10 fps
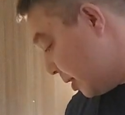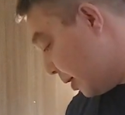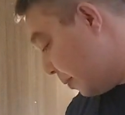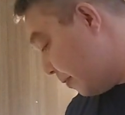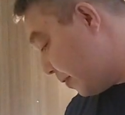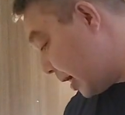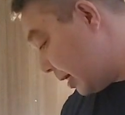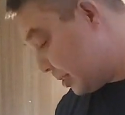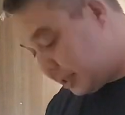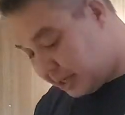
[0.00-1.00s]
Then we've
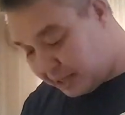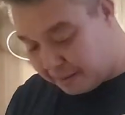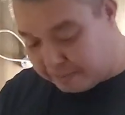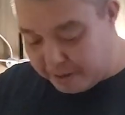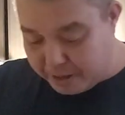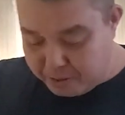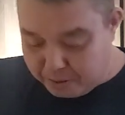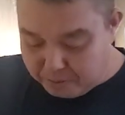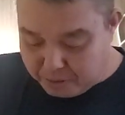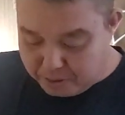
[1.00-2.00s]
got uh, the MMA
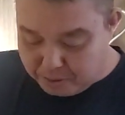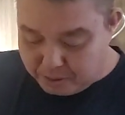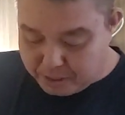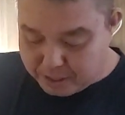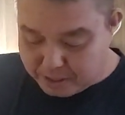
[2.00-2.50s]
Guru